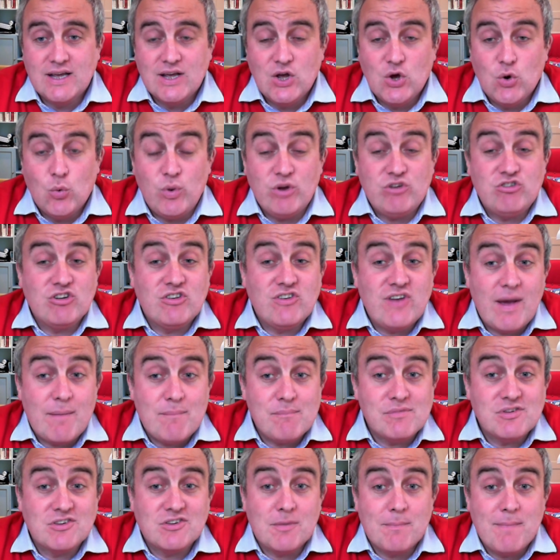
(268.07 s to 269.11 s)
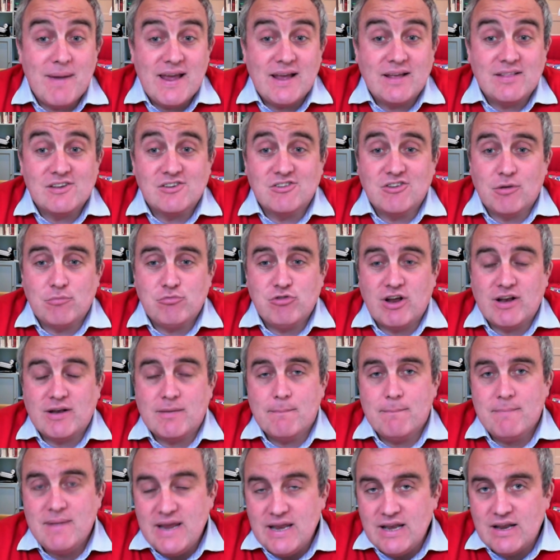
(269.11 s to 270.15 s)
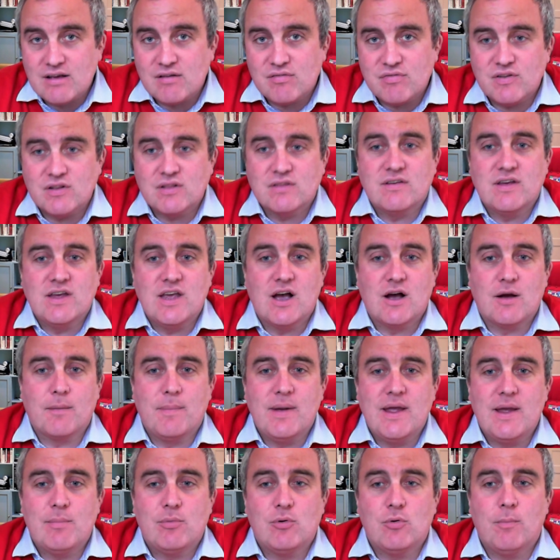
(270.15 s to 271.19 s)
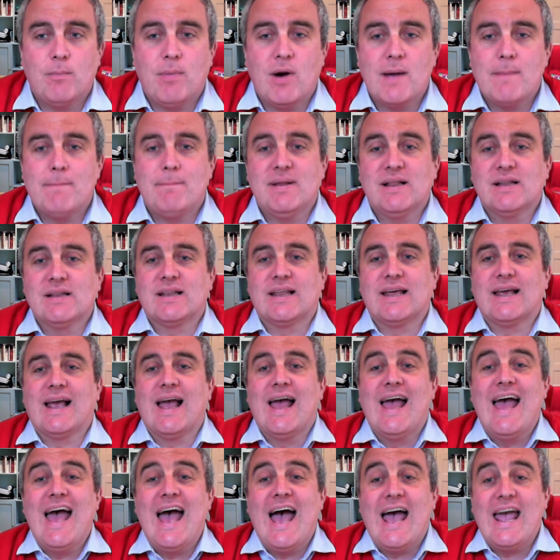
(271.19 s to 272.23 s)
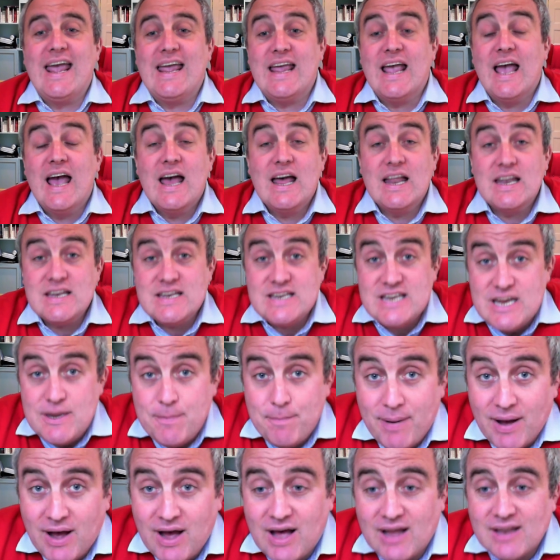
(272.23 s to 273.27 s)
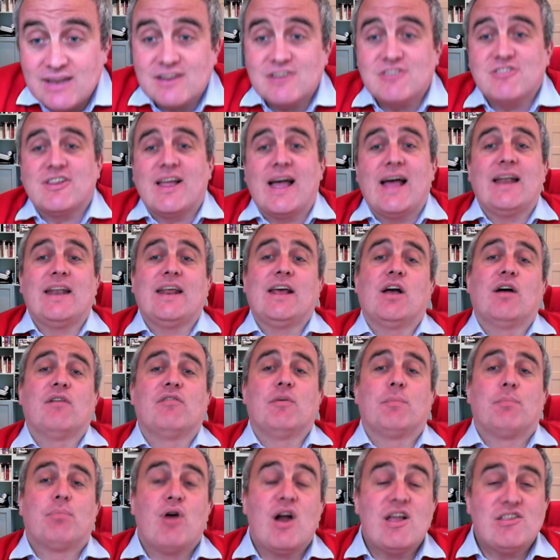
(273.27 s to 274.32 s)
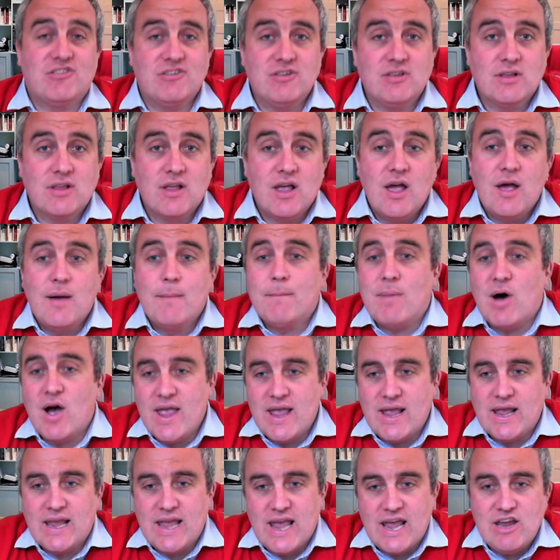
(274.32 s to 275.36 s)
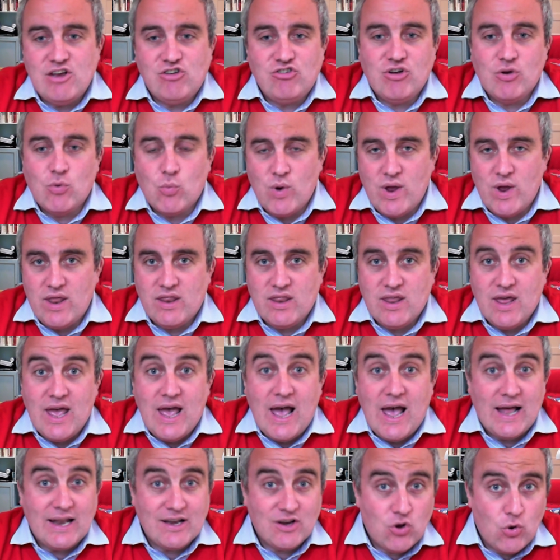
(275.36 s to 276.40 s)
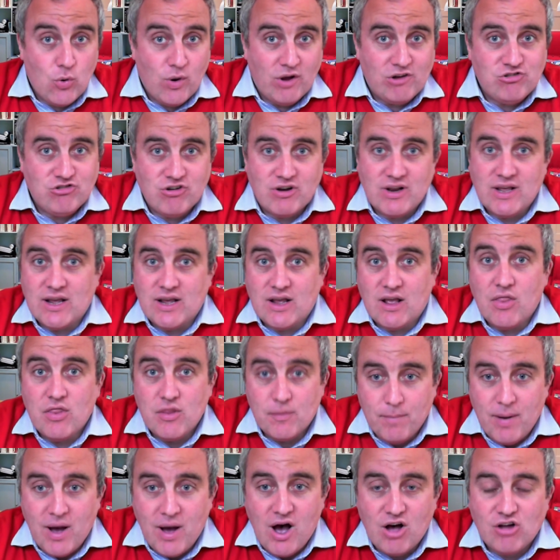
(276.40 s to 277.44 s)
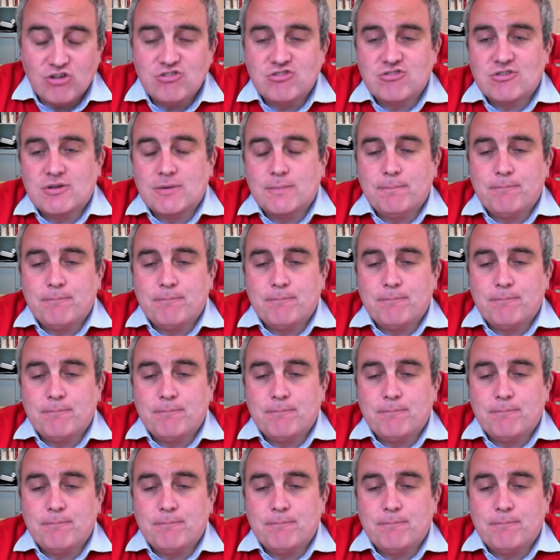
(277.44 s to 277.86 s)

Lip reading: which attempts to make the subject meaningful to young people by building a deeper understanding of the present by engaging with and questioning the past.